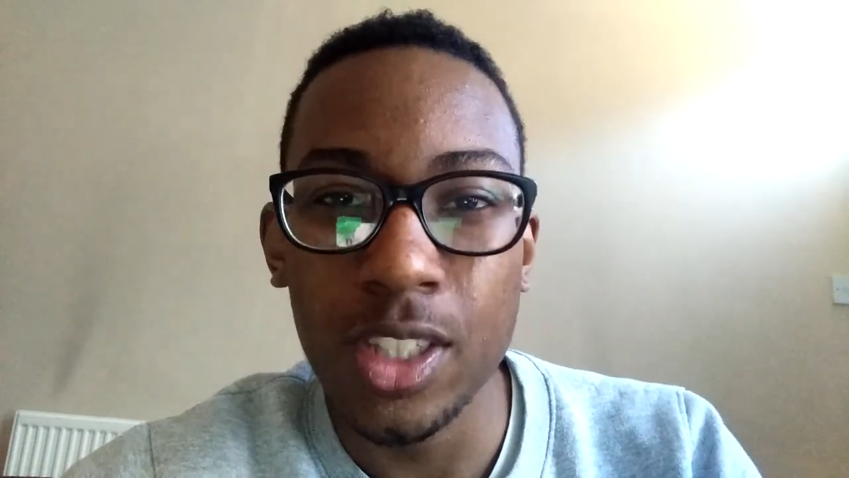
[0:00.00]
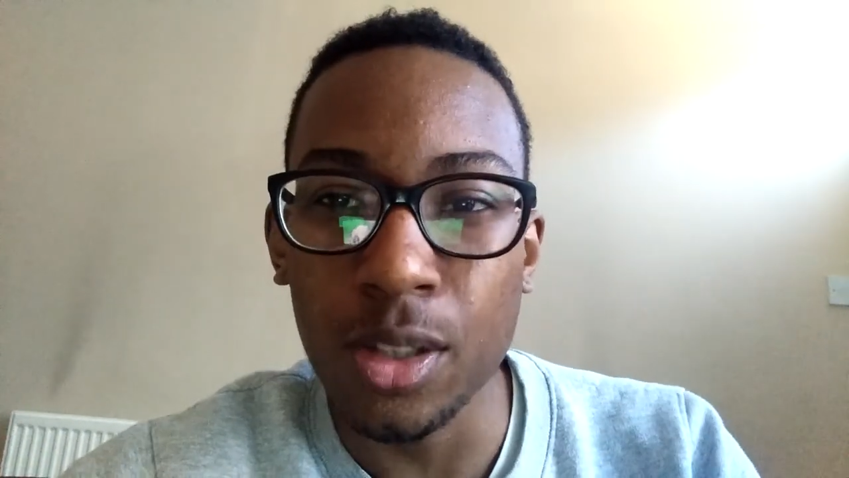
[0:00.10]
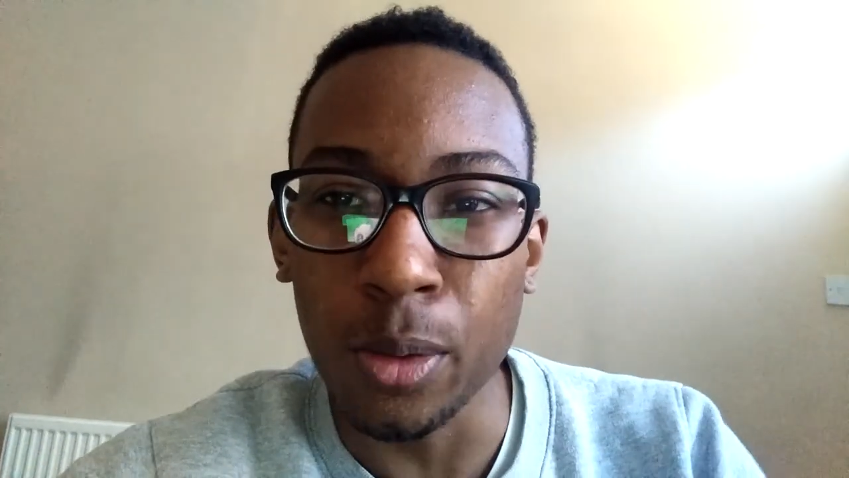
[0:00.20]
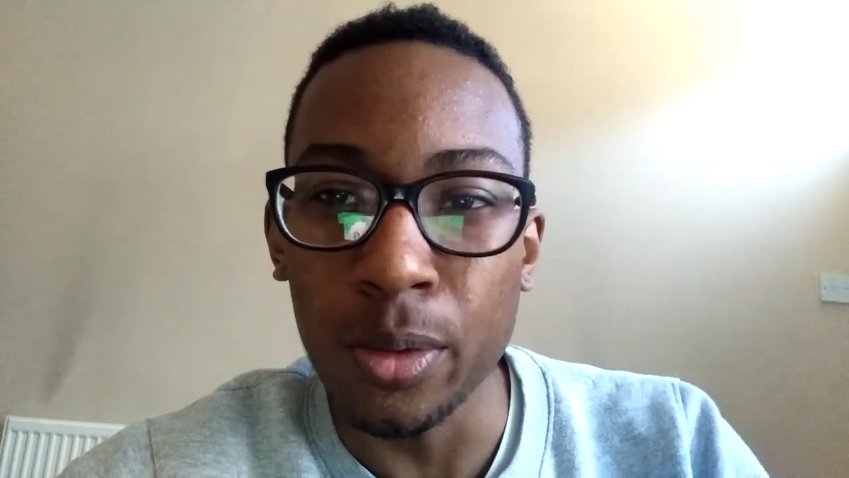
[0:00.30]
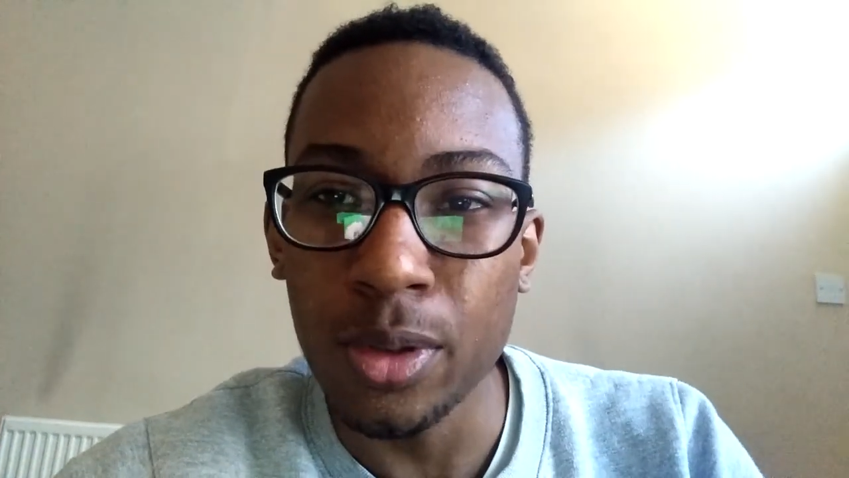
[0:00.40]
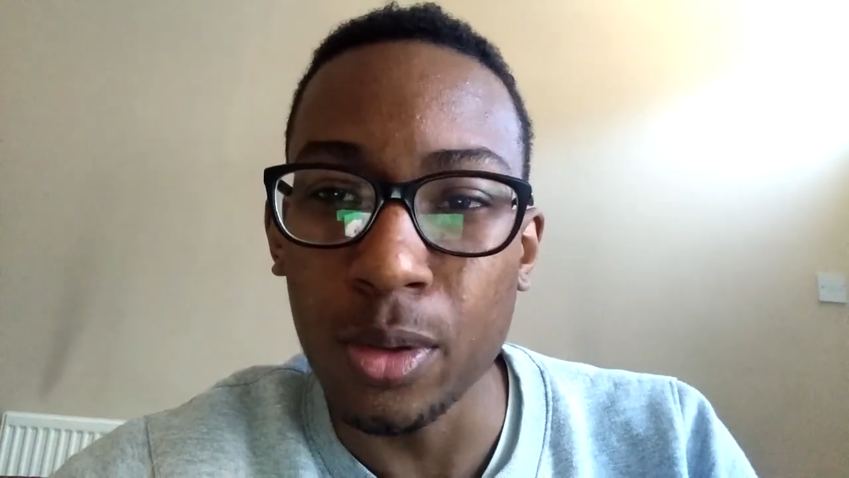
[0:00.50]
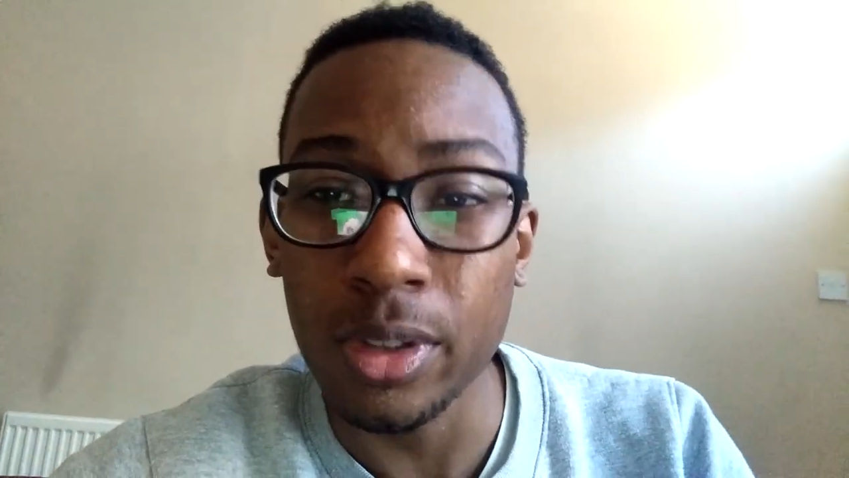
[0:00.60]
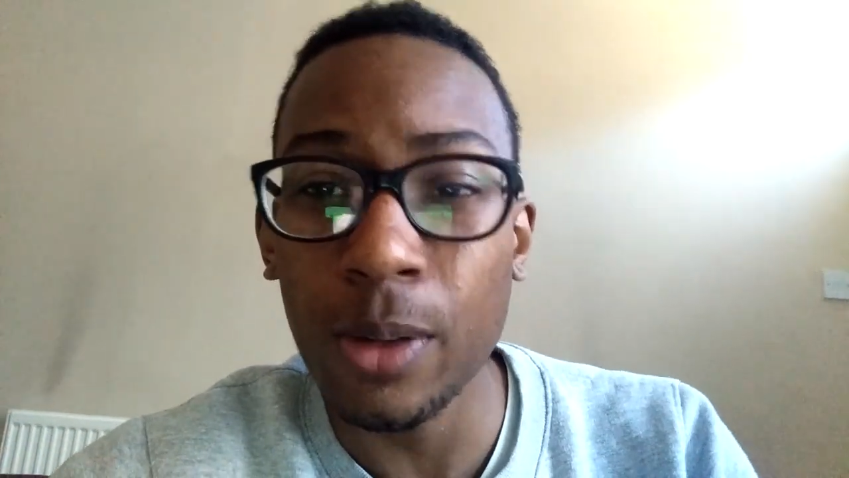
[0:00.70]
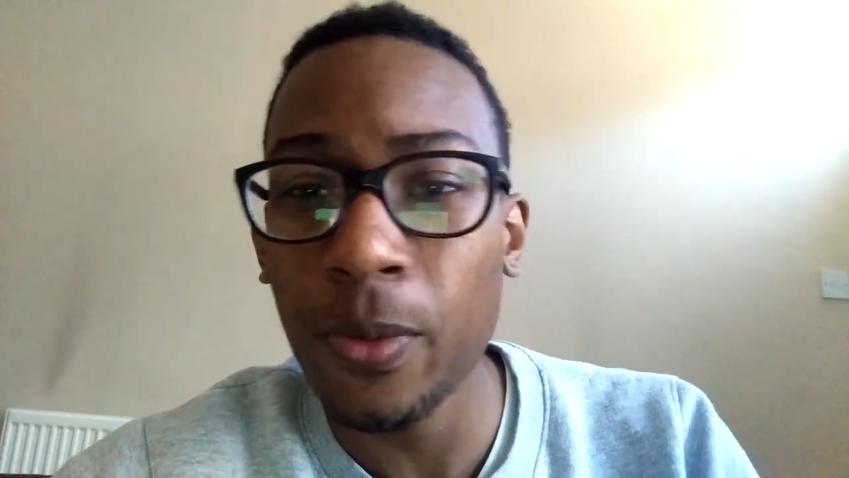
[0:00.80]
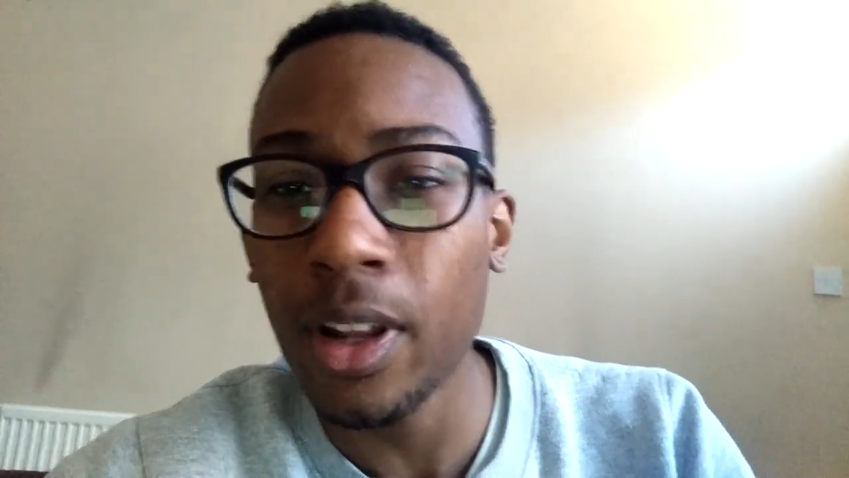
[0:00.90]
suits or
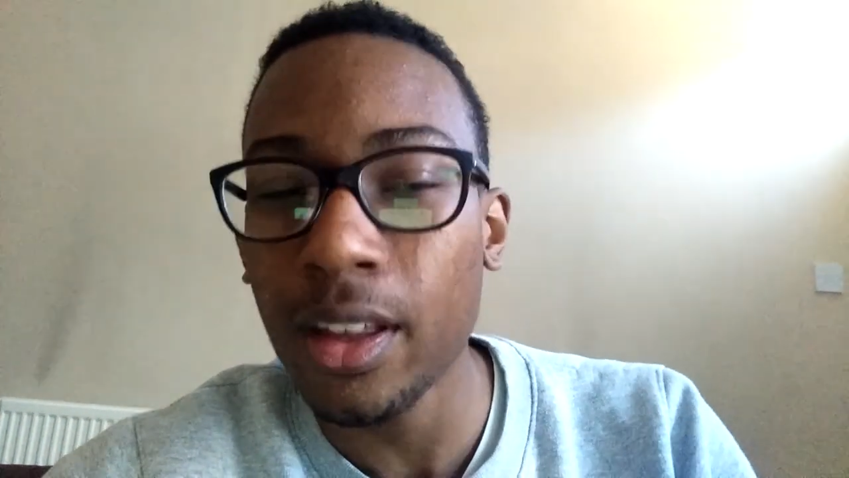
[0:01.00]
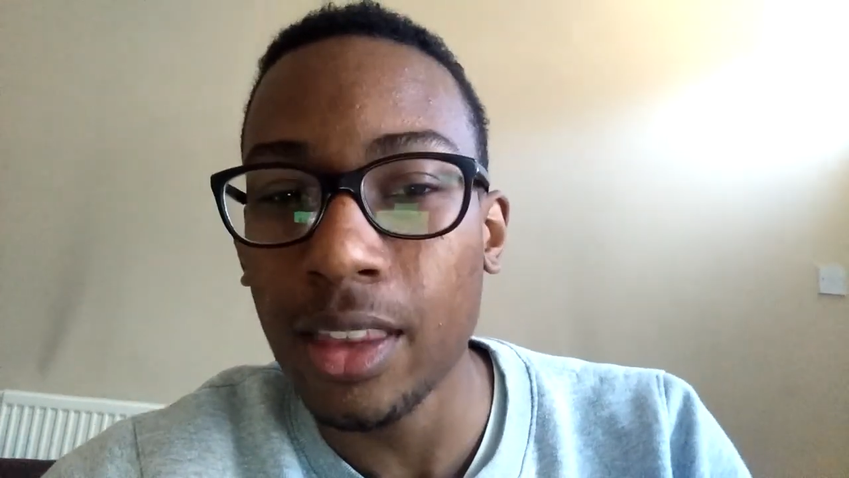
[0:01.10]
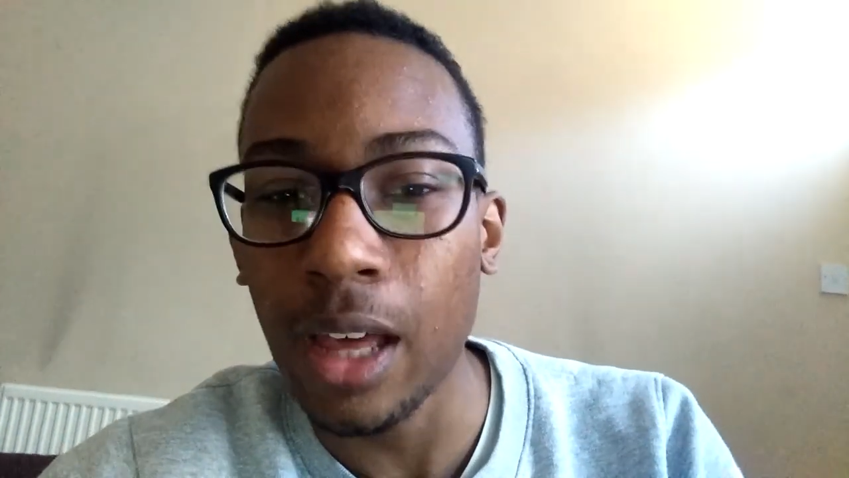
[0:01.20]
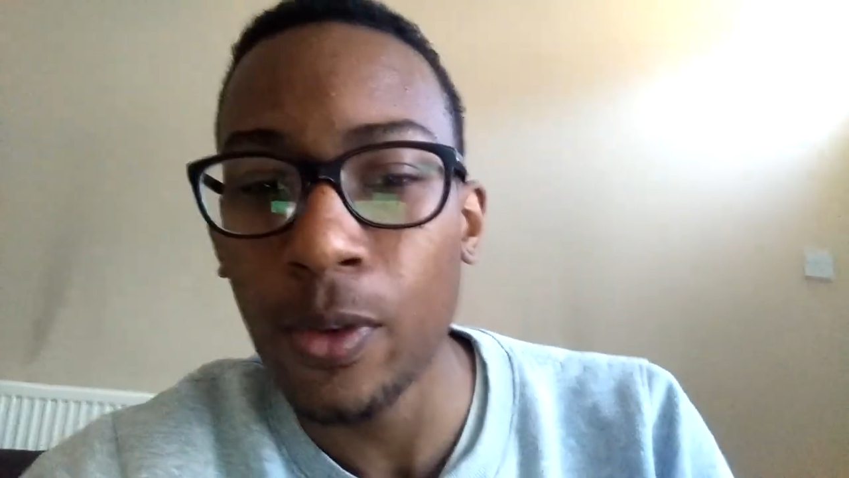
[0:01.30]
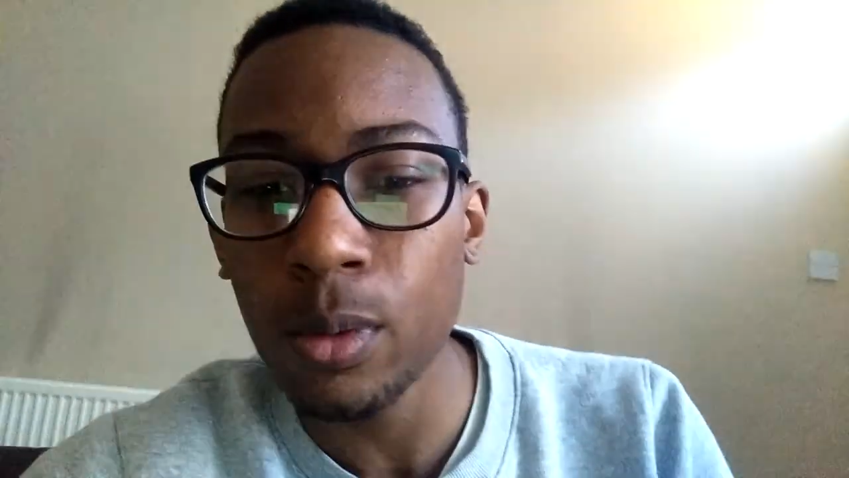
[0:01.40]
something like that.